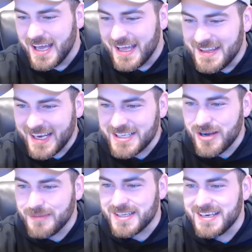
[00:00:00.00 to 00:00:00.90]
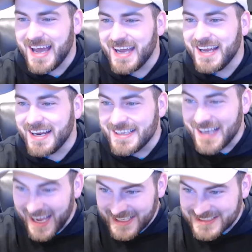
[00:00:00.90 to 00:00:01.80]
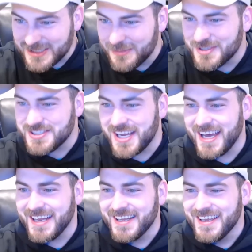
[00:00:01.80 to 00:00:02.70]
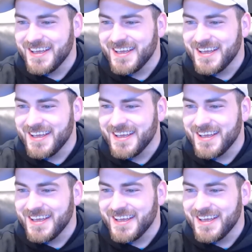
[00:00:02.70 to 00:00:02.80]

And then he dropped a $9.99 super chat.